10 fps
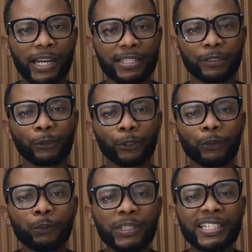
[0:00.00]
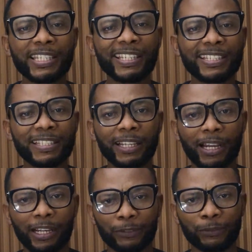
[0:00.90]
category, which is the
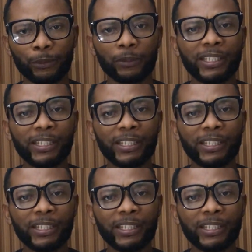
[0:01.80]
cash flow,